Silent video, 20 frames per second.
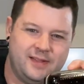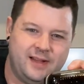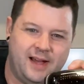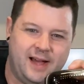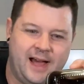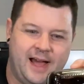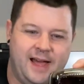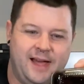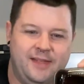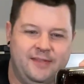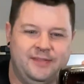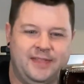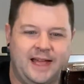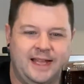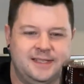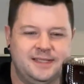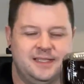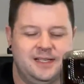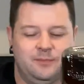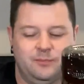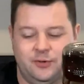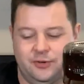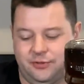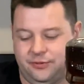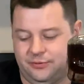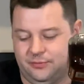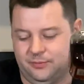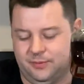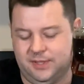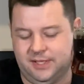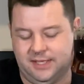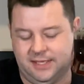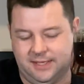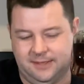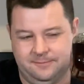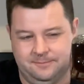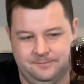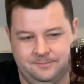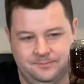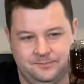That's number
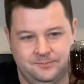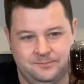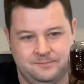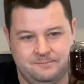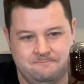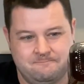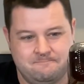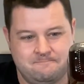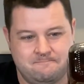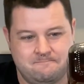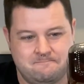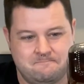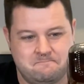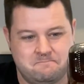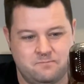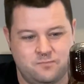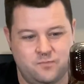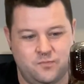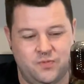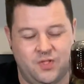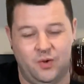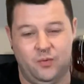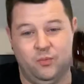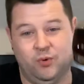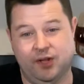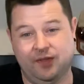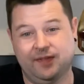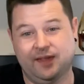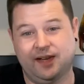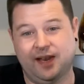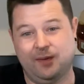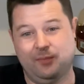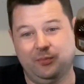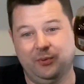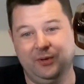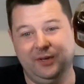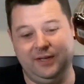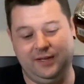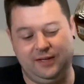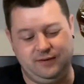3. The one that I
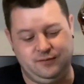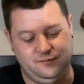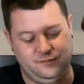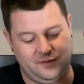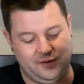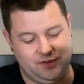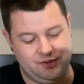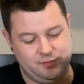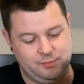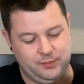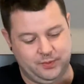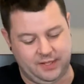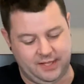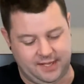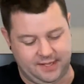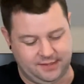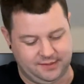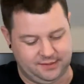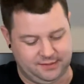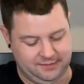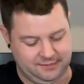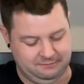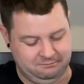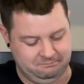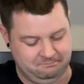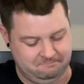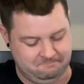put in first place.